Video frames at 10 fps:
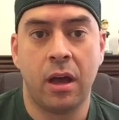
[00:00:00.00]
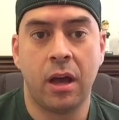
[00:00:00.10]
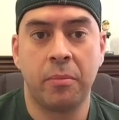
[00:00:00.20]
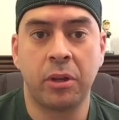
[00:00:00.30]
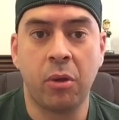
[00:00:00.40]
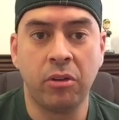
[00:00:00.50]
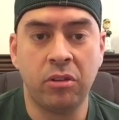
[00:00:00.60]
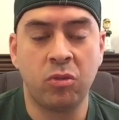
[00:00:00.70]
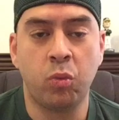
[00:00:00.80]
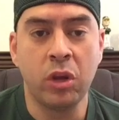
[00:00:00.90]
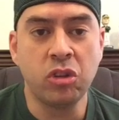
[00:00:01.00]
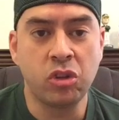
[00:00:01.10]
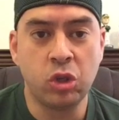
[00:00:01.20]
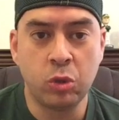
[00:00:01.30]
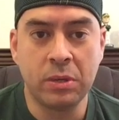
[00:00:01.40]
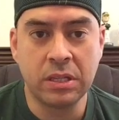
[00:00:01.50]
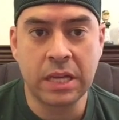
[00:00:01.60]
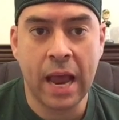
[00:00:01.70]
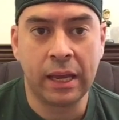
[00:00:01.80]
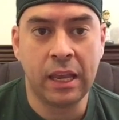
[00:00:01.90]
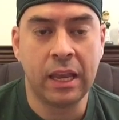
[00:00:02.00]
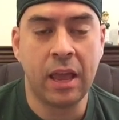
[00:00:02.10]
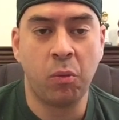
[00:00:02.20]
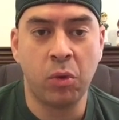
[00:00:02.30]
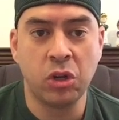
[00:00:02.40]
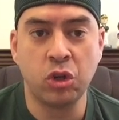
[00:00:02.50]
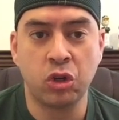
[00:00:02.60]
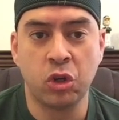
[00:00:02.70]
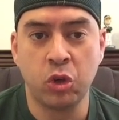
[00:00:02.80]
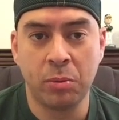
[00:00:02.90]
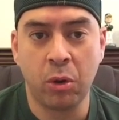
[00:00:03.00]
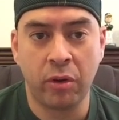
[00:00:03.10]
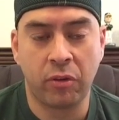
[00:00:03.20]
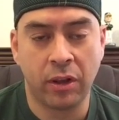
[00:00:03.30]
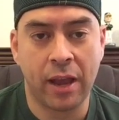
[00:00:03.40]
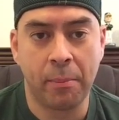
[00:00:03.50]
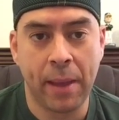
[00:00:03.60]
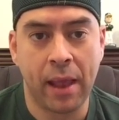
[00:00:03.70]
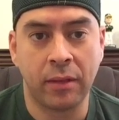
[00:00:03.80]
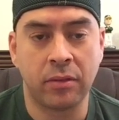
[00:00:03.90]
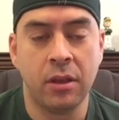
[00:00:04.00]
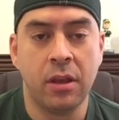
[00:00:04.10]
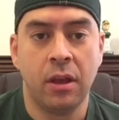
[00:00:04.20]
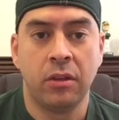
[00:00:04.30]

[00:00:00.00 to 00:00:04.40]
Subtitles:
But the question is, when should you be stacking and when should you be going for lineup balance?